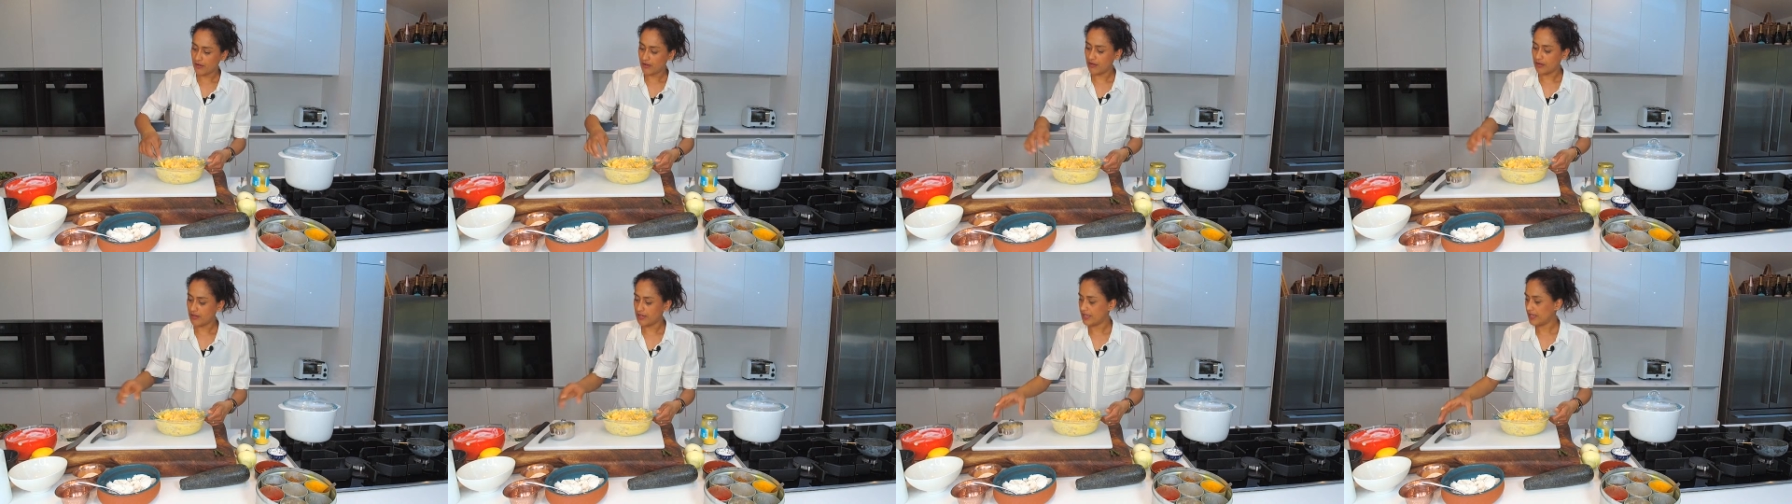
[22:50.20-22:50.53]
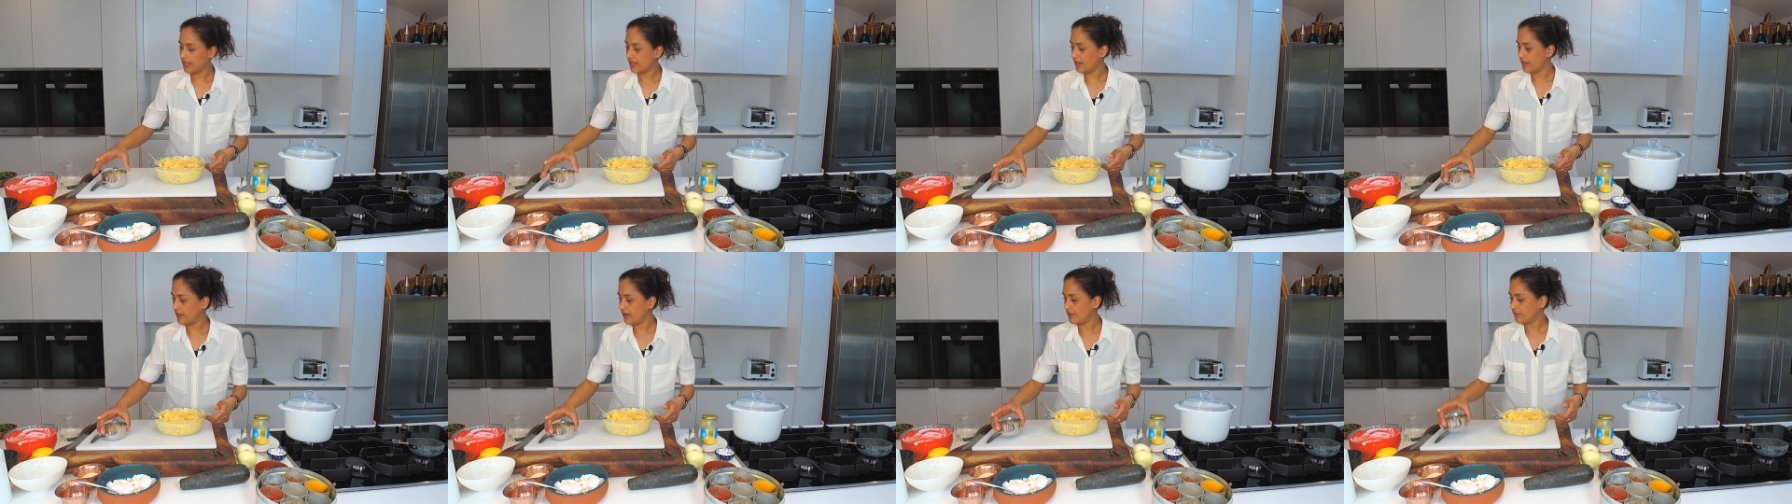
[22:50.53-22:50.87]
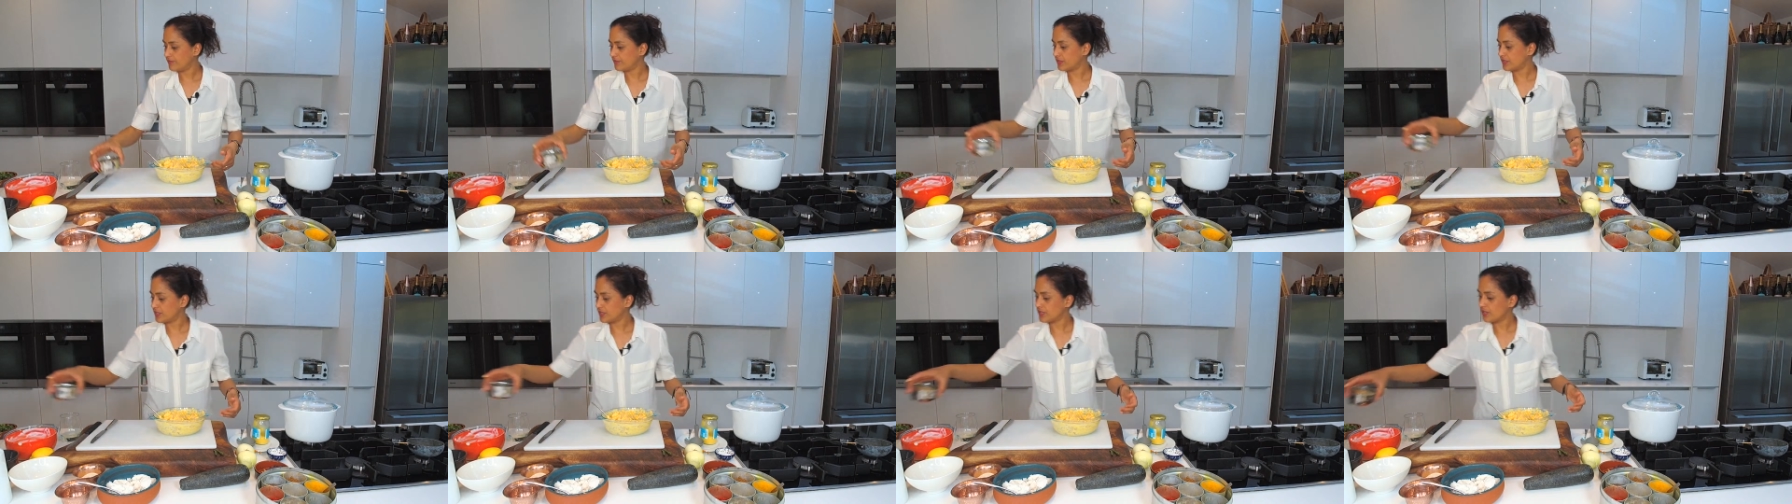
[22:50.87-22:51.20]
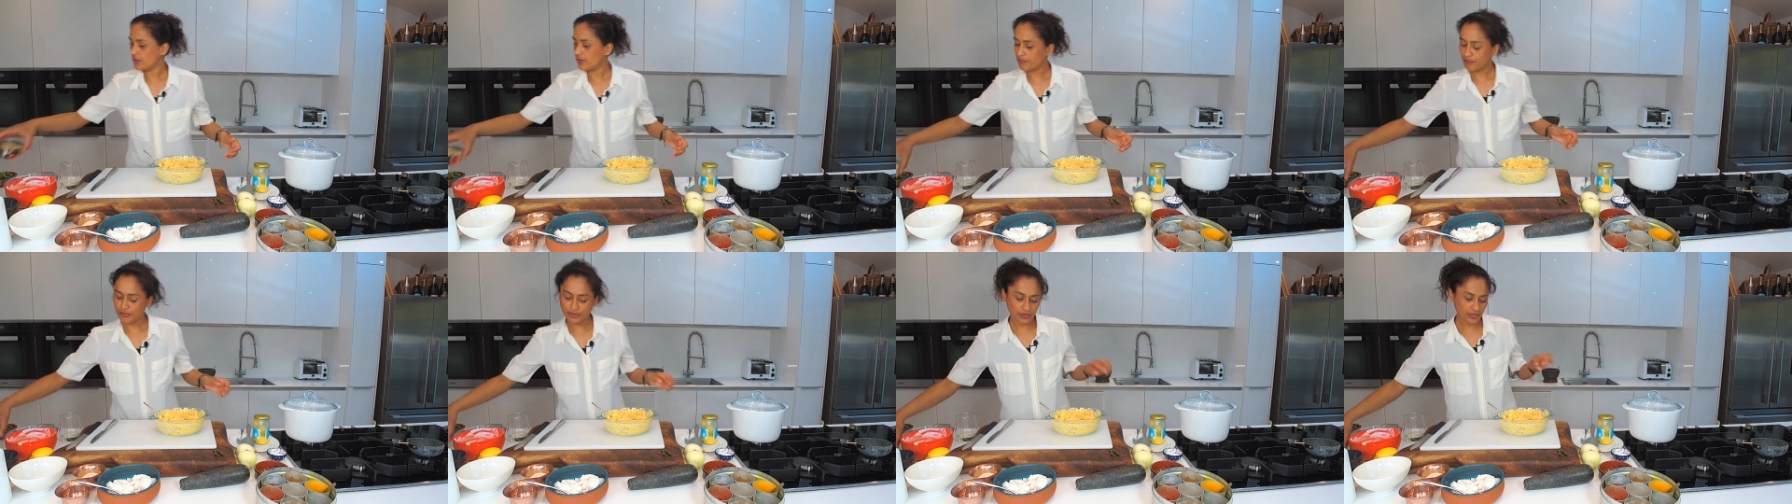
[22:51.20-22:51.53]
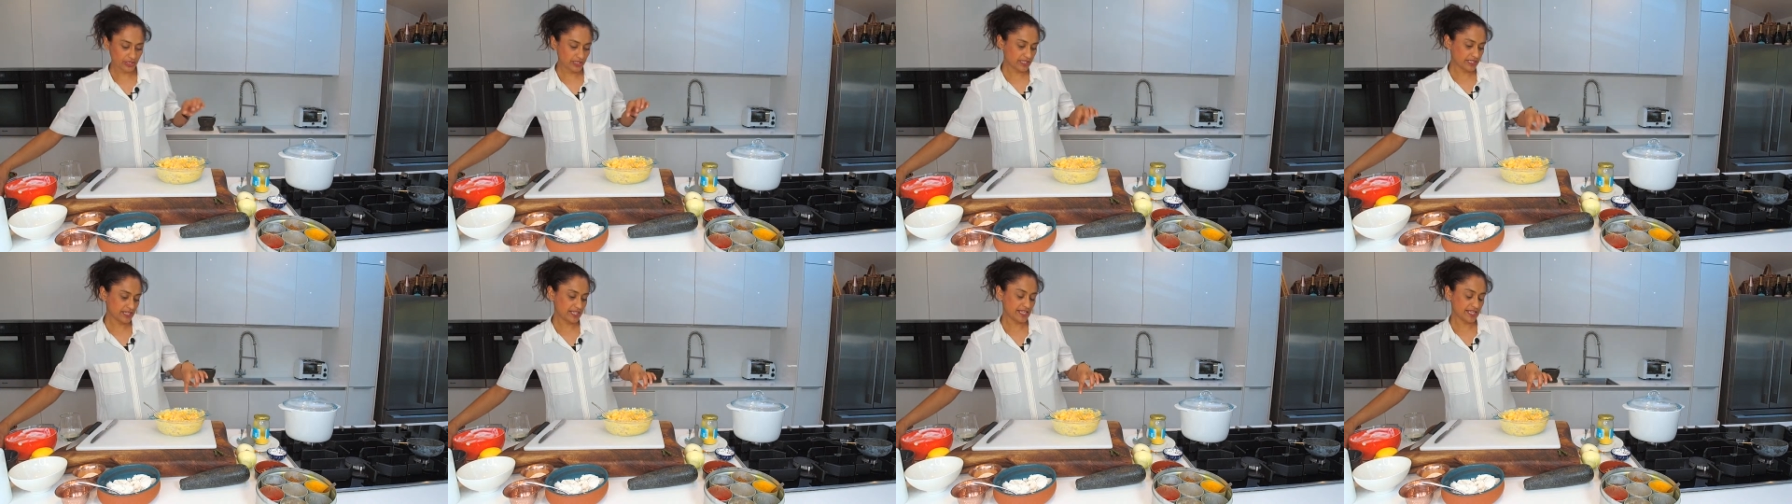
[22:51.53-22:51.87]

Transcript: I have put in